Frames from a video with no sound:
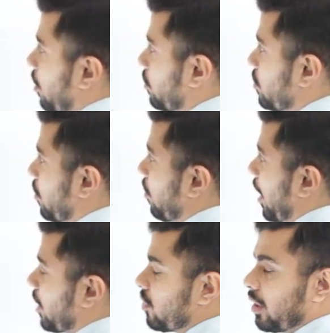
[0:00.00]
also,
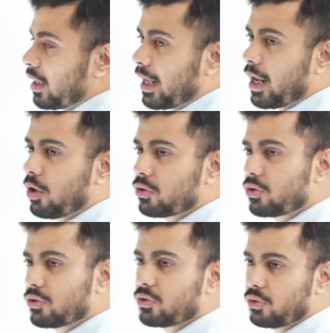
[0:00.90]
actually, can I
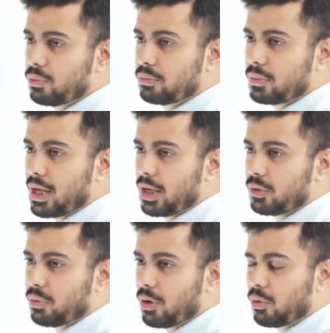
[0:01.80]
also assume
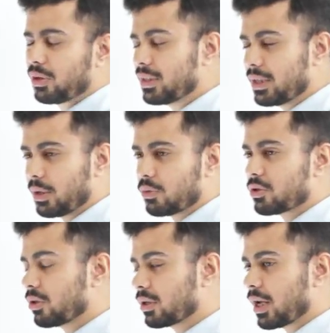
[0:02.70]
that we are only dealing with
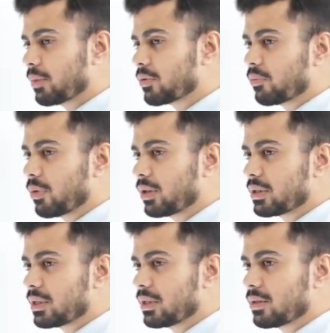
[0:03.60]
certain types of
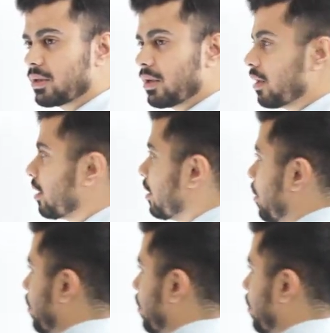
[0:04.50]
parentheses? The